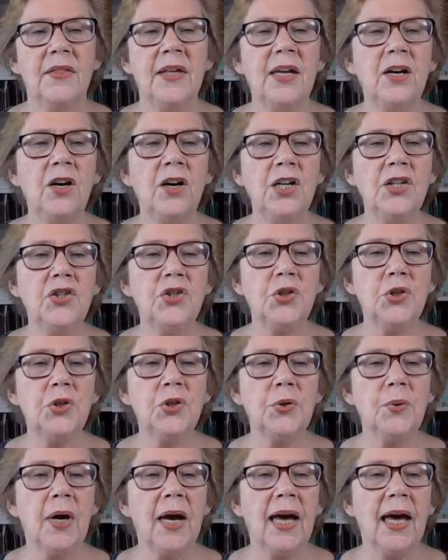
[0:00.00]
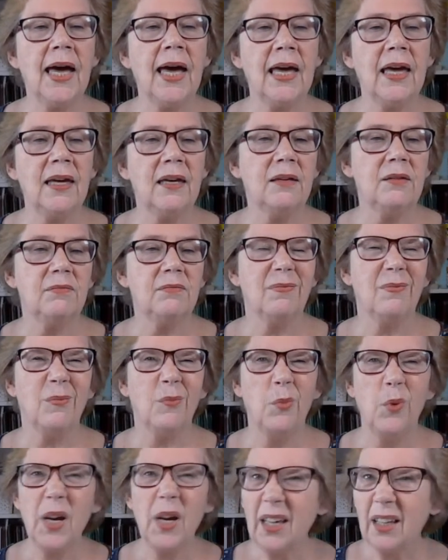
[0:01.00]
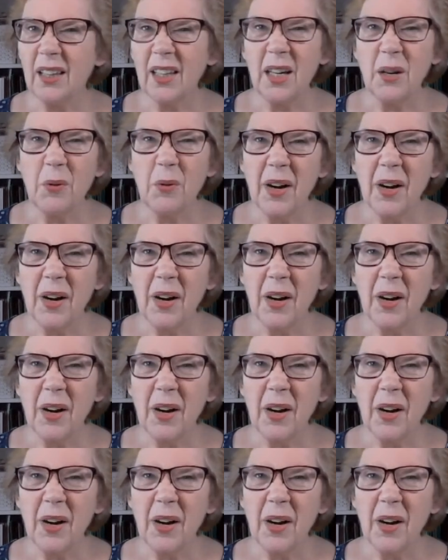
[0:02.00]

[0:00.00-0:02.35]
Then I do a weekly